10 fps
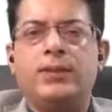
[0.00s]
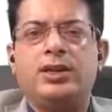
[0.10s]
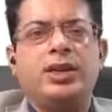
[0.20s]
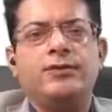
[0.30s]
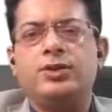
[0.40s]

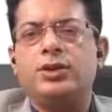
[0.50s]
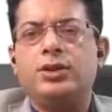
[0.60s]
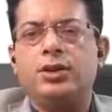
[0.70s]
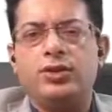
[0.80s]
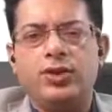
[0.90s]
it gives
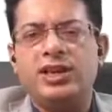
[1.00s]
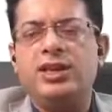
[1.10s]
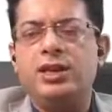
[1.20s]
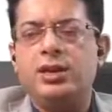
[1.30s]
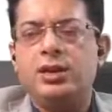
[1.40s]
a
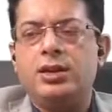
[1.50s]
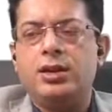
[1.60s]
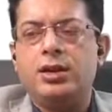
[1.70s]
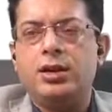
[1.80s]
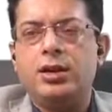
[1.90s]

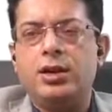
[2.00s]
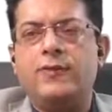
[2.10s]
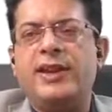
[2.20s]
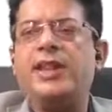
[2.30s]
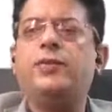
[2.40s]

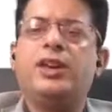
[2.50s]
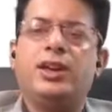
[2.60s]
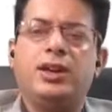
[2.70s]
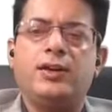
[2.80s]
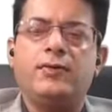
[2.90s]
very quick
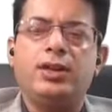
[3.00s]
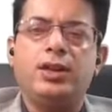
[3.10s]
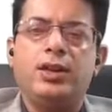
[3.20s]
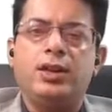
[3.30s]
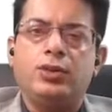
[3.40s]

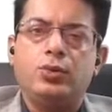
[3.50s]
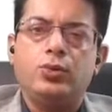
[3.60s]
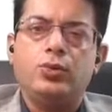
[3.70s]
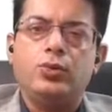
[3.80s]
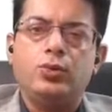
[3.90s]
recovery
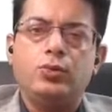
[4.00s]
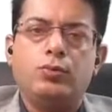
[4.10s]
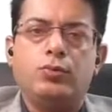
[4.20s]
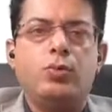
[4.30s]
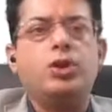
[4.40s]
to
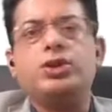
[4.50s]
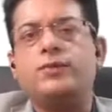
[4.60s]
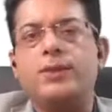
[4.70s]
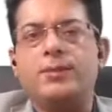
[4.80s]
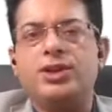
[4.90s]
most
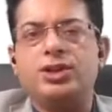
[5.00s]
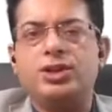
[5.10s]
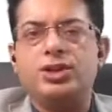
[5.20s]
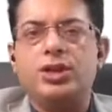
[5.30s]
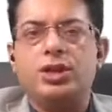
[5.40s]
of the
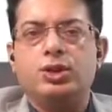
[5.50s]
patients.